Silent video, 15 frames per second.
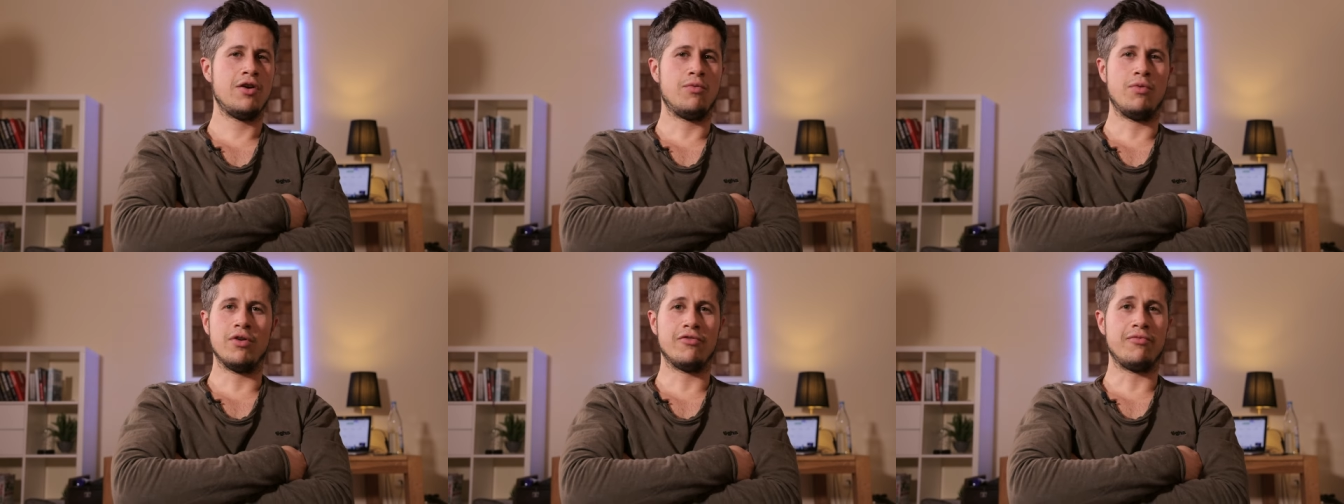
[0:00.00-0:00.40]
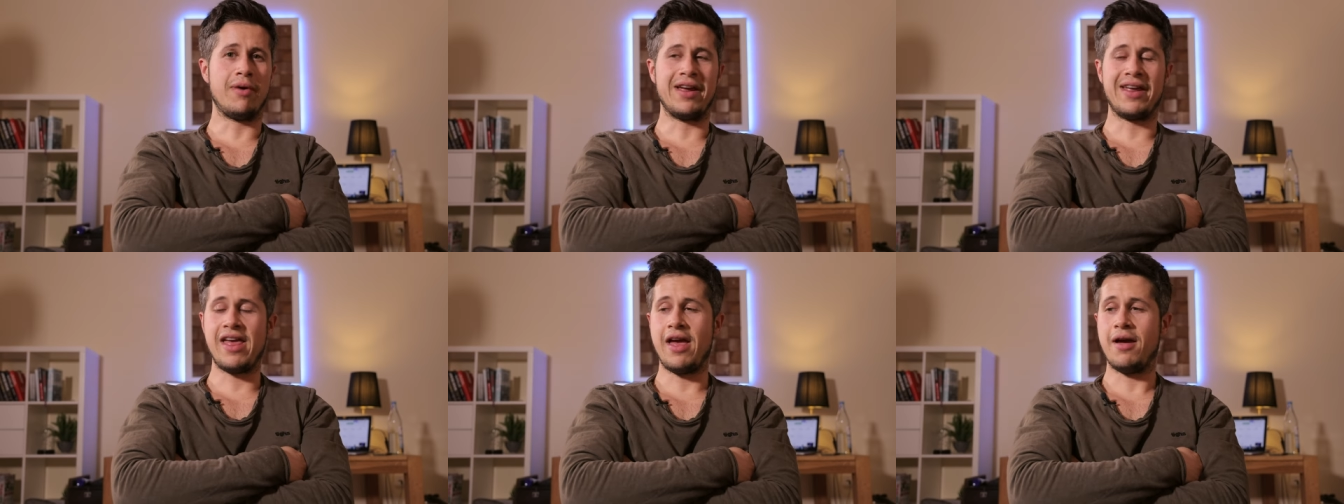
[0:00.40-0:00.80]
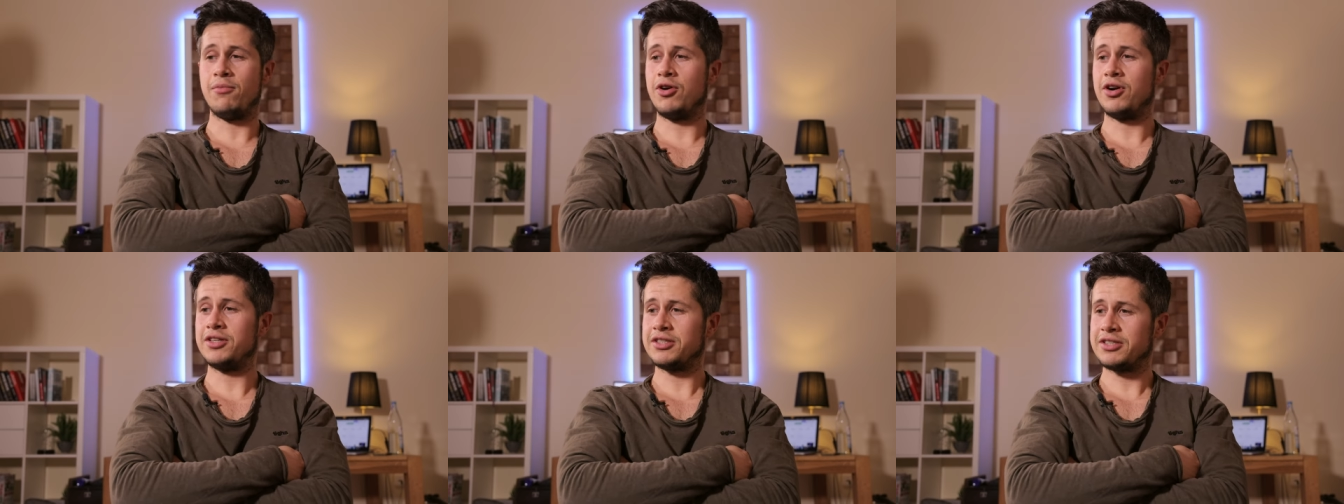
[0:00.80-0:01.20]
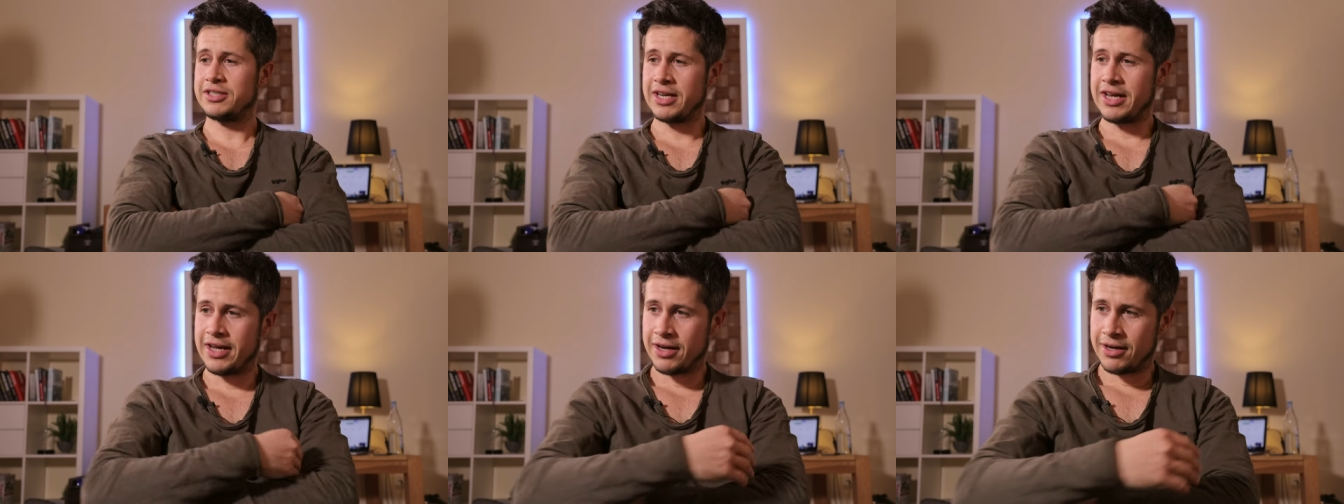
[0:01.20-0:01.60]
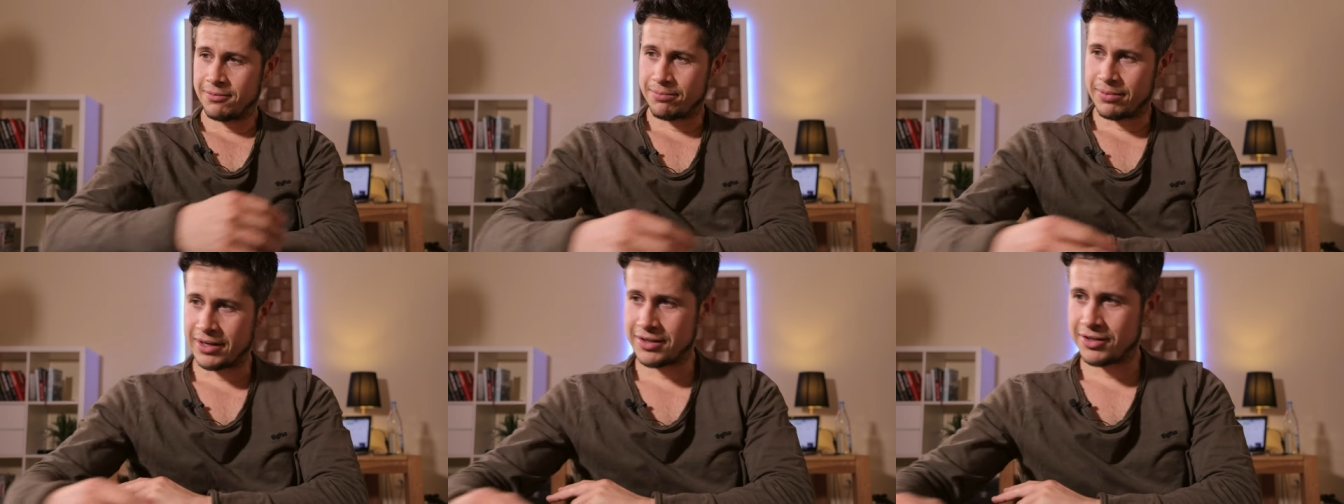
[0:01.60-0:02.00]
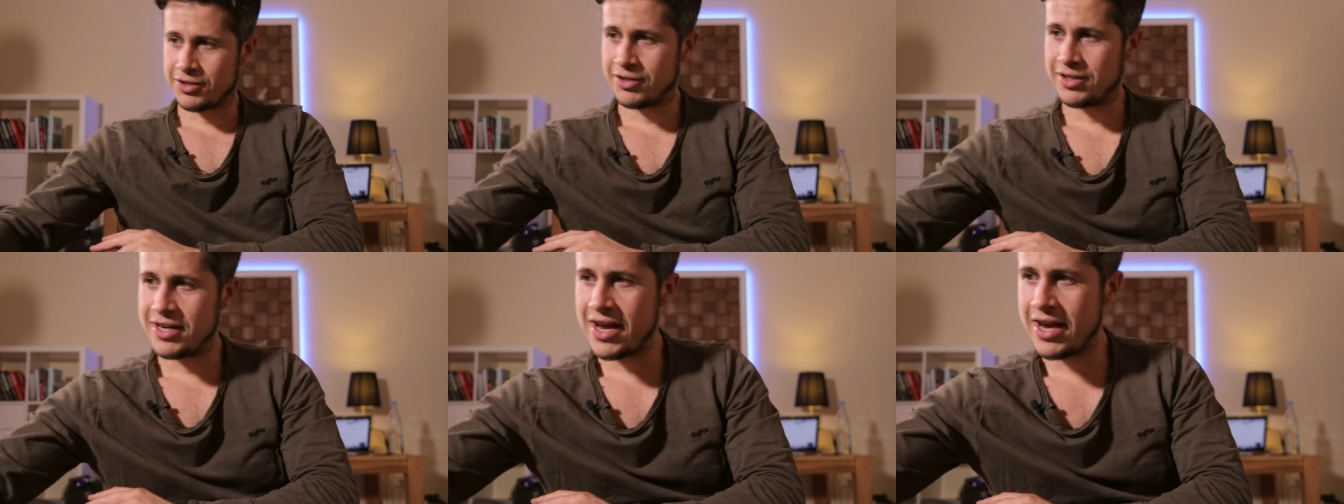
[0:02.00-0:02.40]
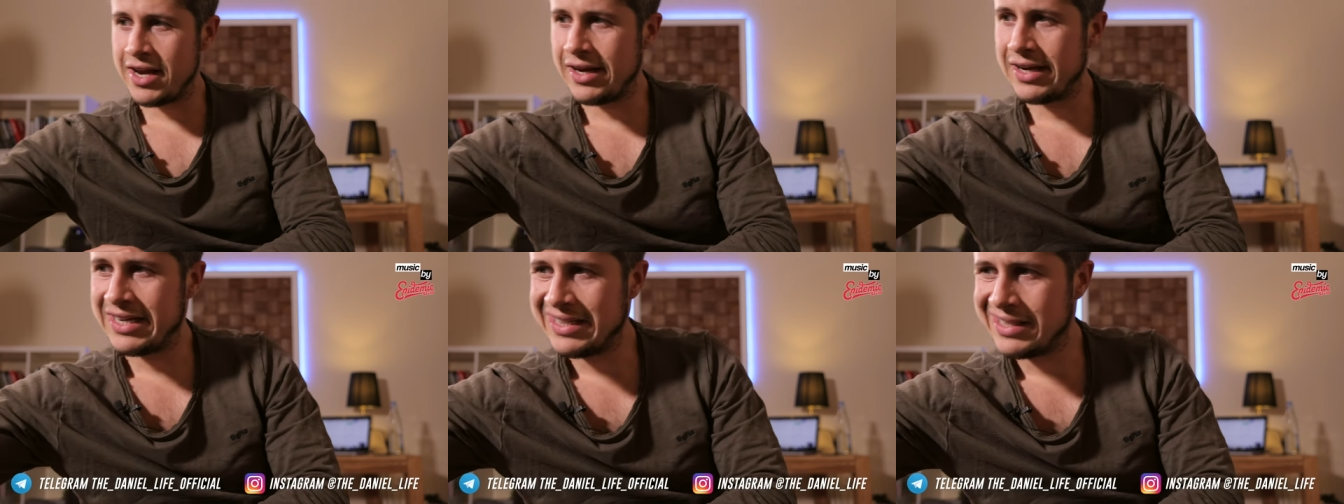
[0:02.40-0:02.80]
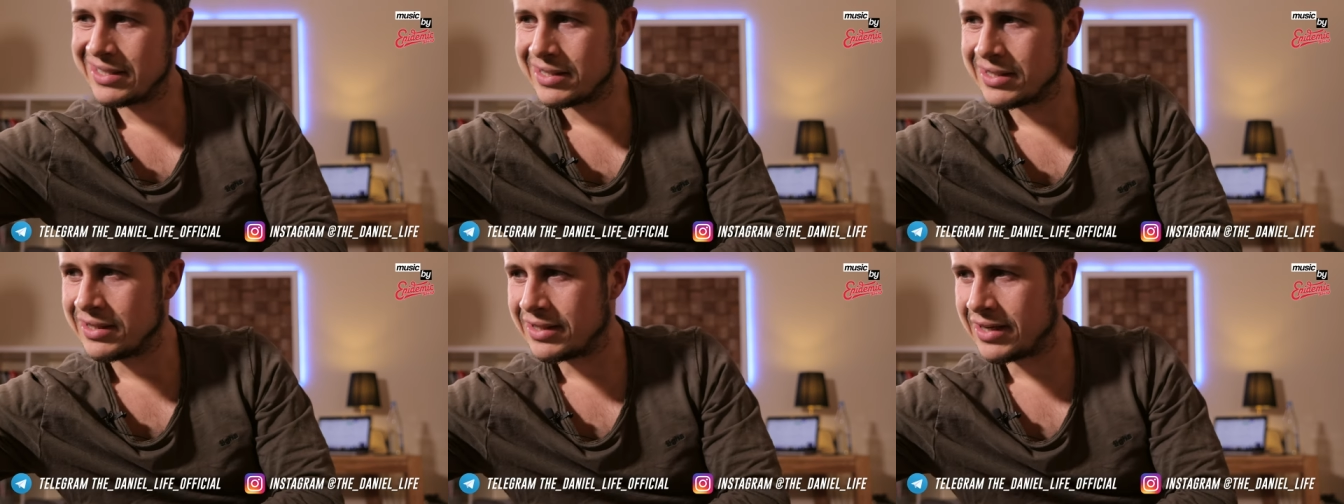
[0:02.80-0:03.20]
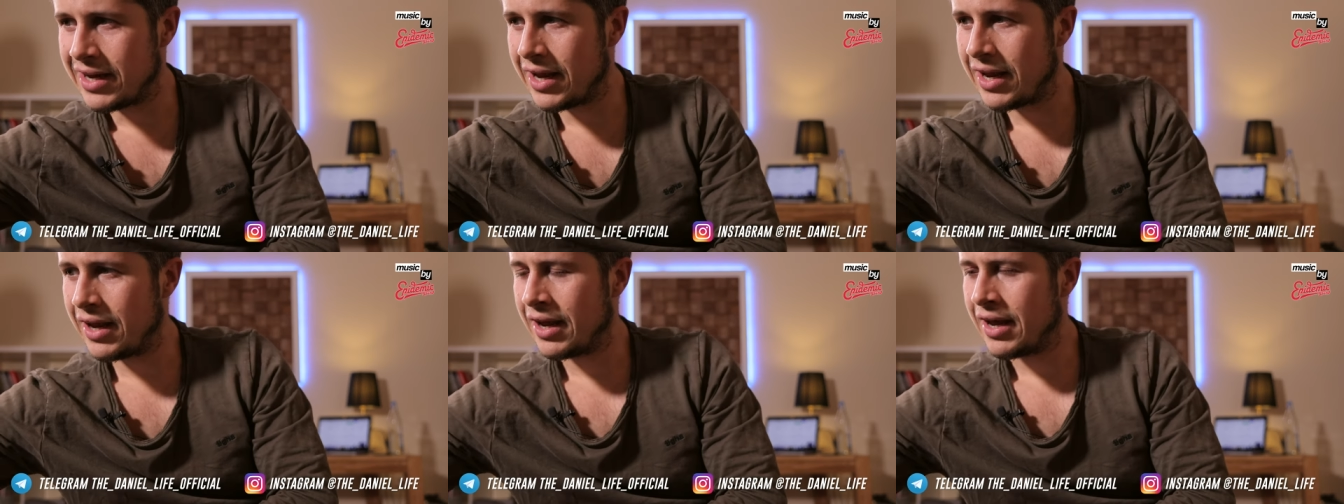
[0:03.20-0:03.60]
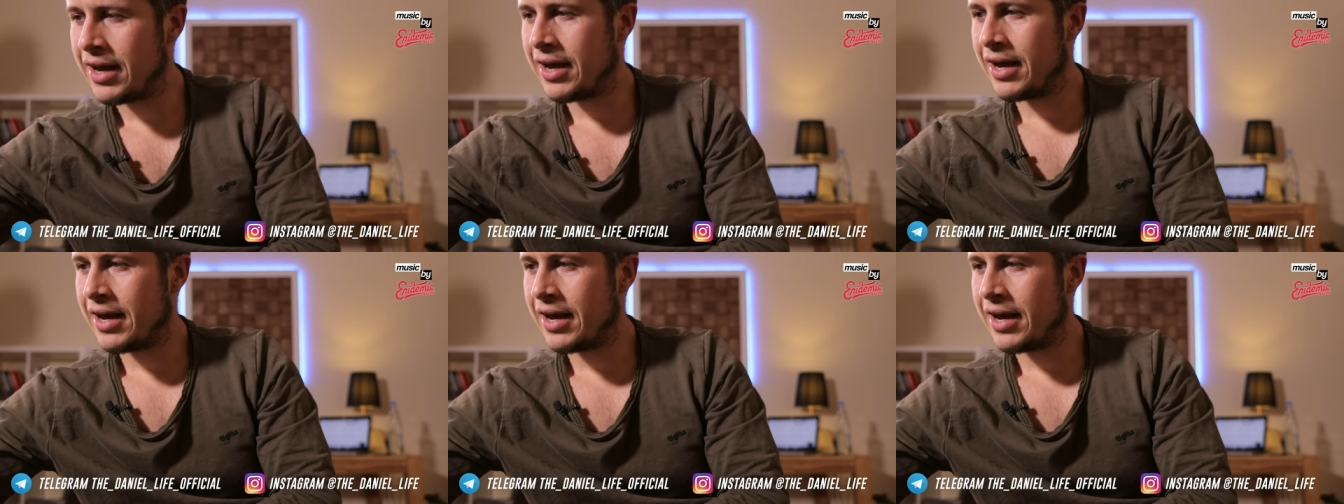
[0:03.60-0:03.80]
one of my cameras, but today is the day